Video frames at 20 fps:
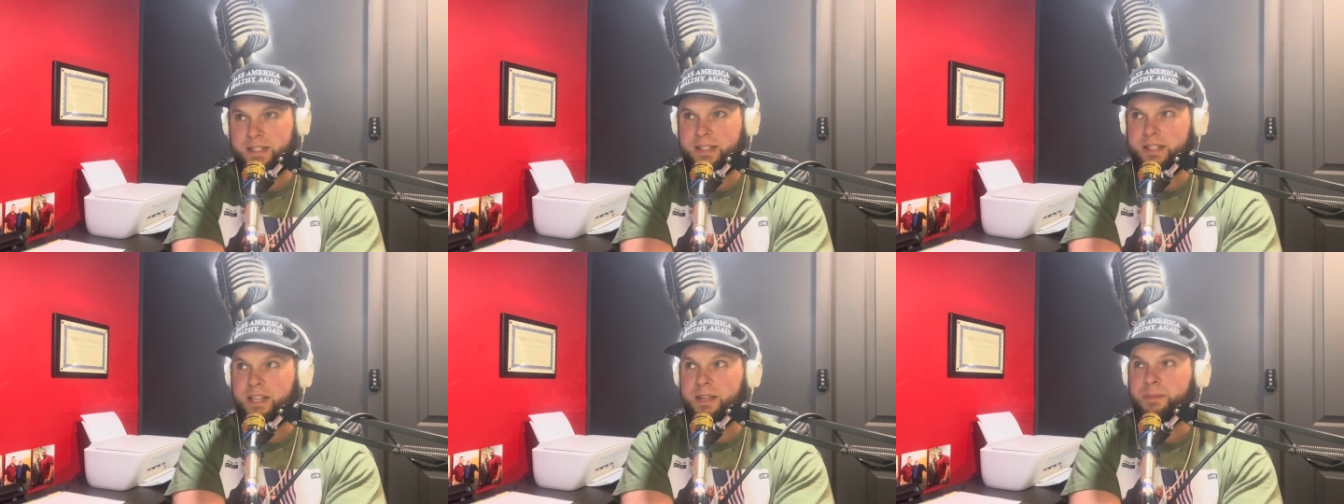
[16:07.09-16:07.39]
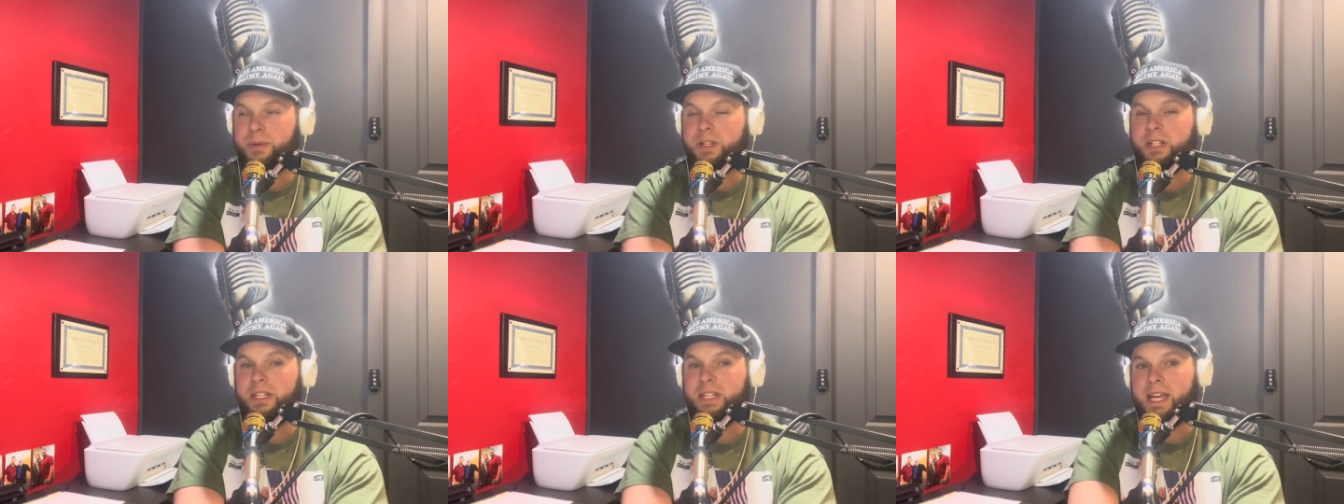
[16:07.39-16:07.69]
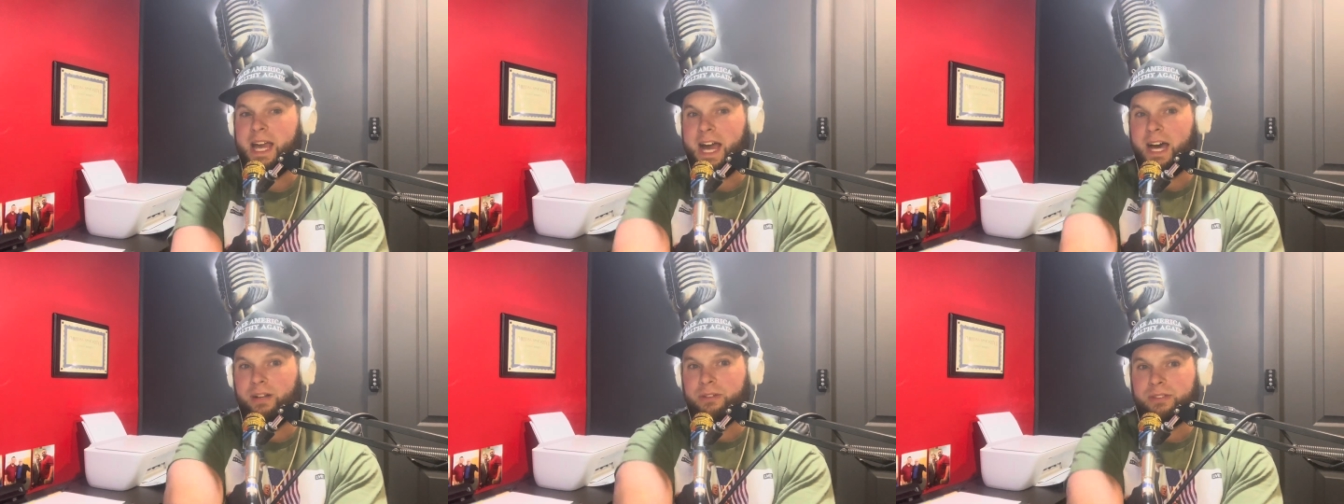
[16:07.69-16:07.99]

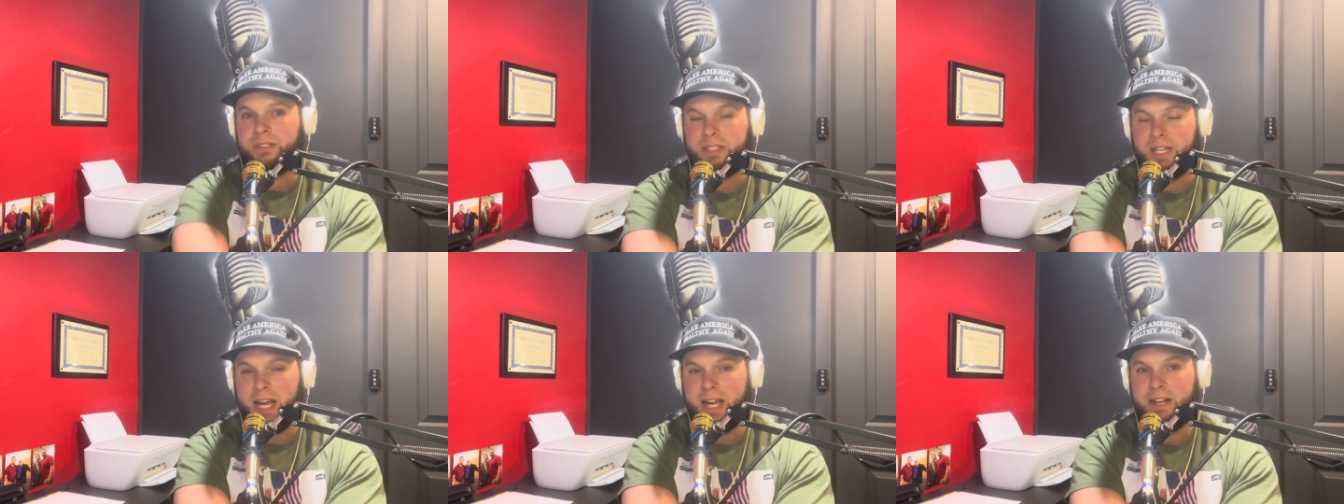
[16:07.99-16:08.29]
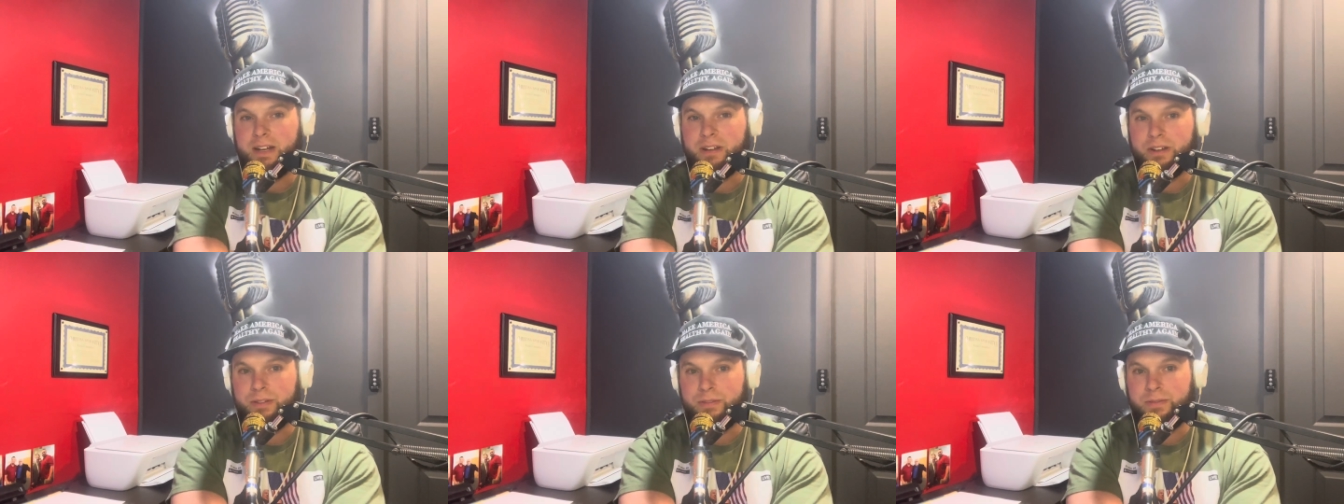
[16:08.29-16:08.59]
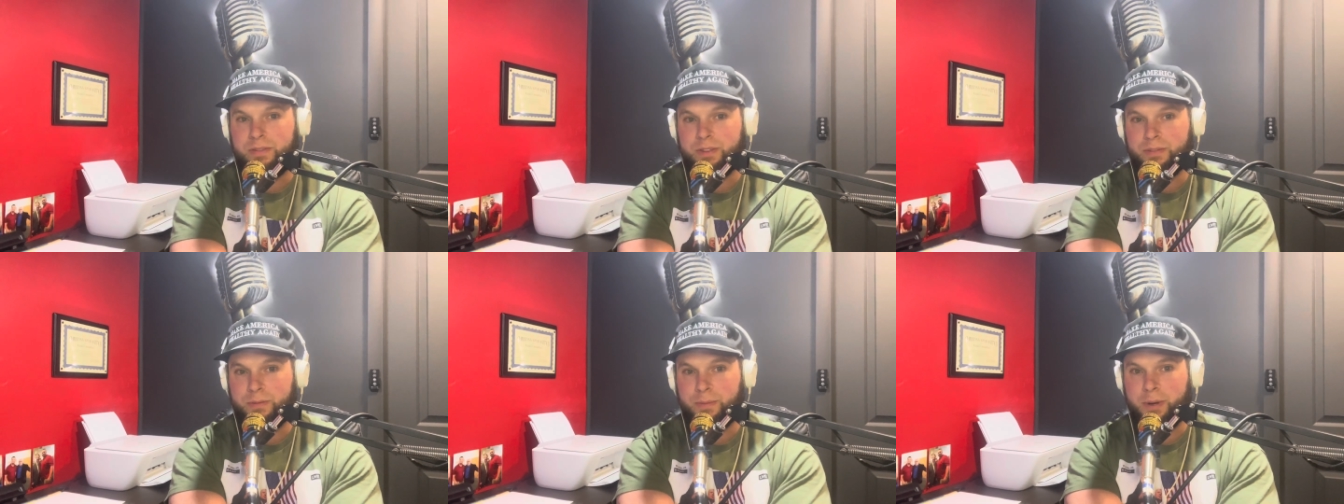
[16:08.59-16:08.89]
typically outside
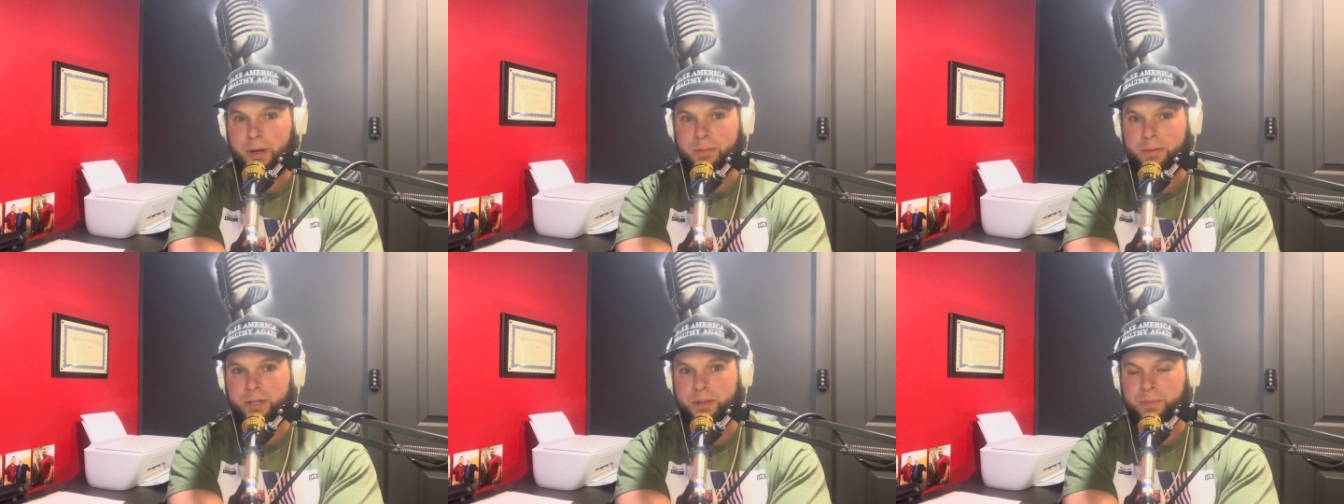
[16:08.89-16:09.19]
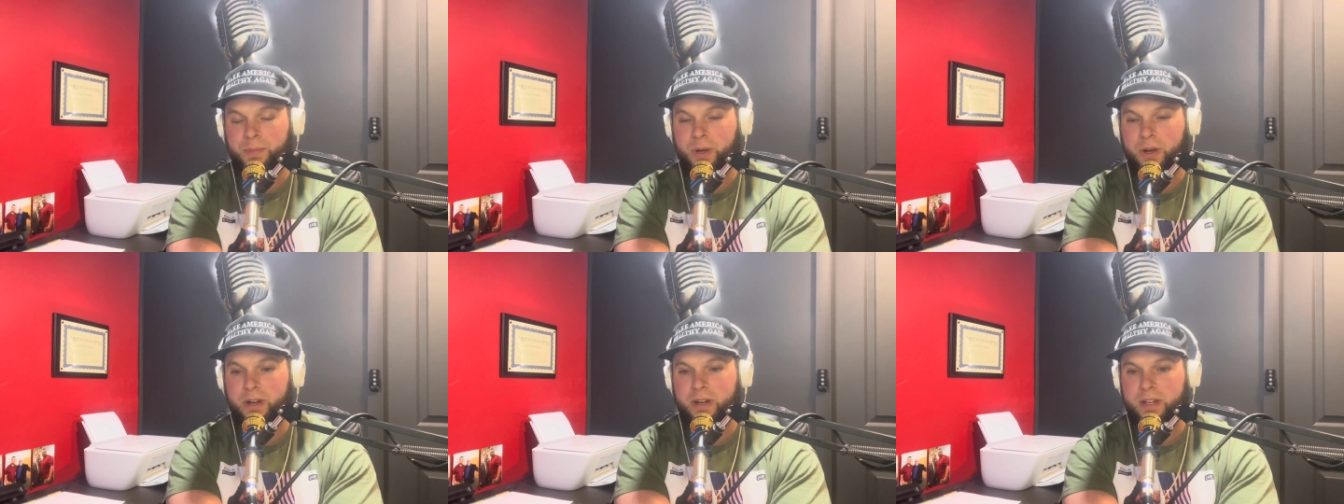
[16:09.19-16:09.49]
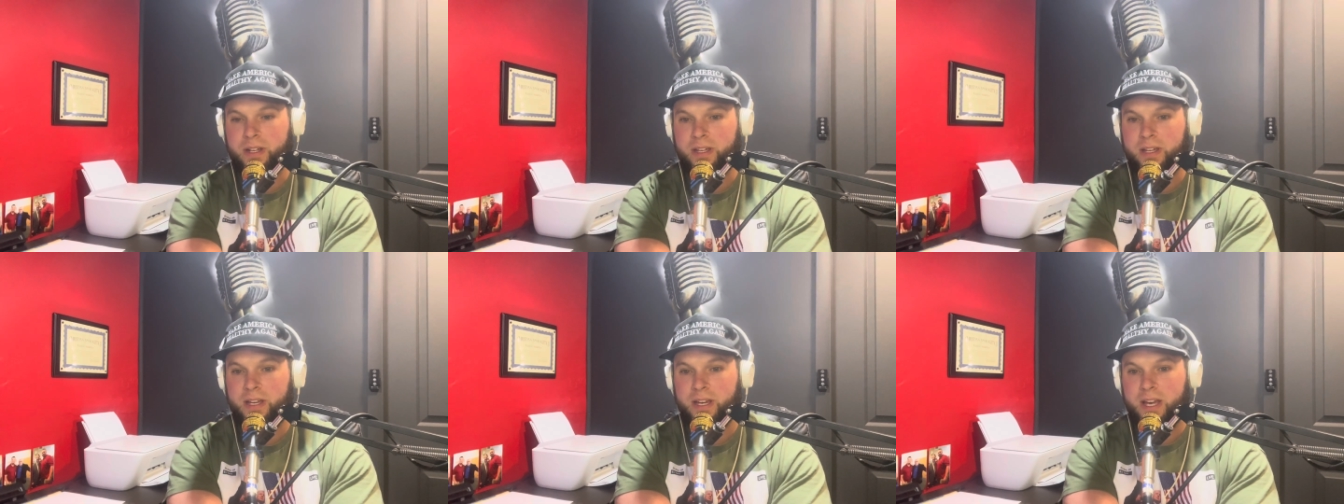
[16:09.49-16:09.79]
of the Republican
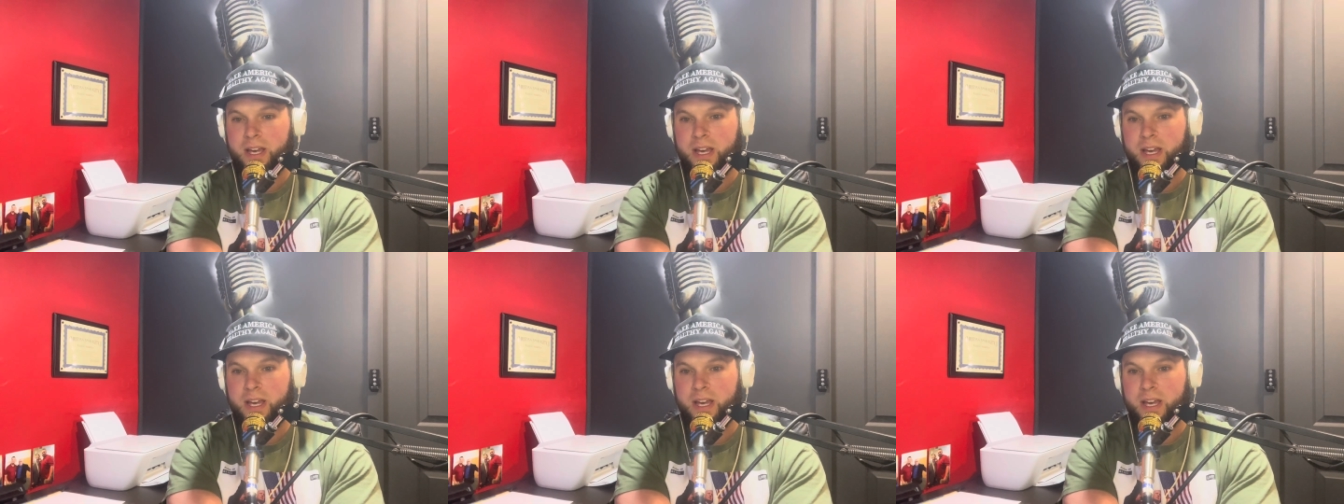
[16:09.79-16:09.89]
Party